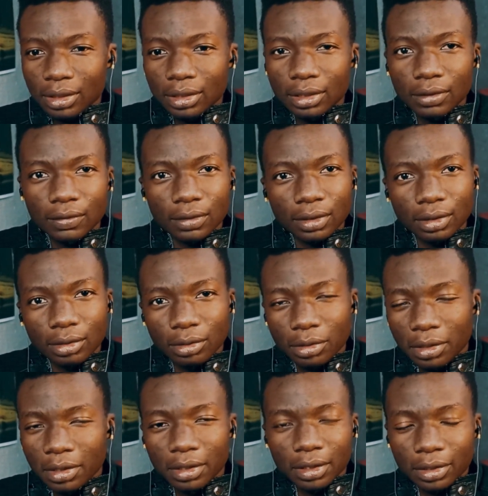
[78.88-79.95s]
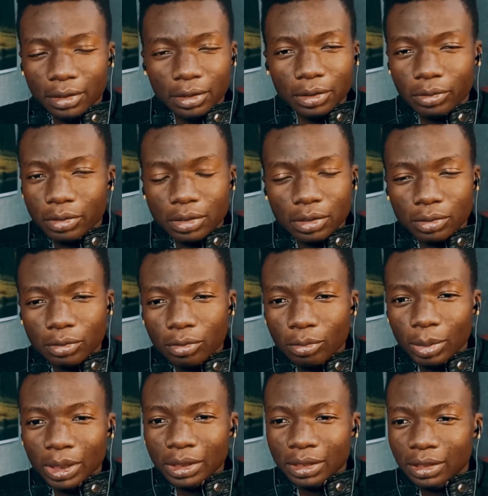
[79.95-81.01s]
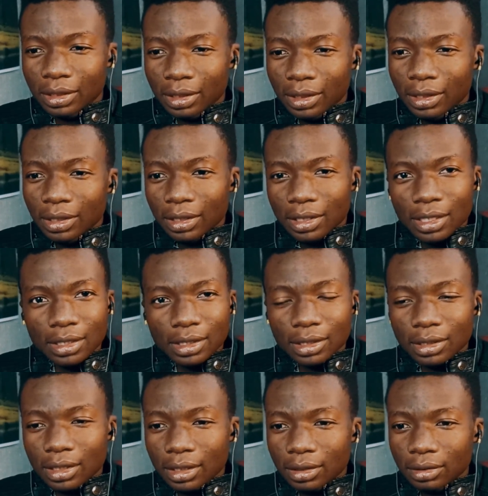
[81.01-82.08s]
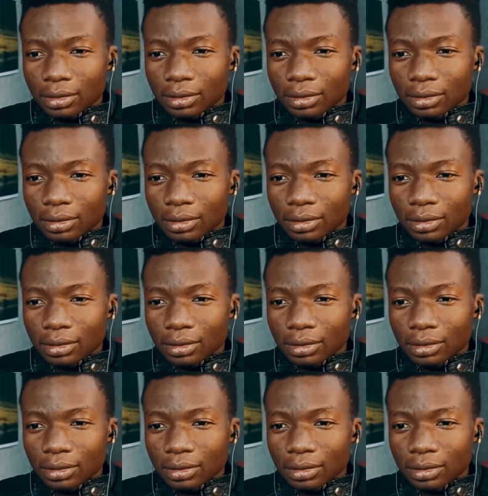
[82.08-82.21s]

I didn't even think he was a Skrull, but honestly, damn.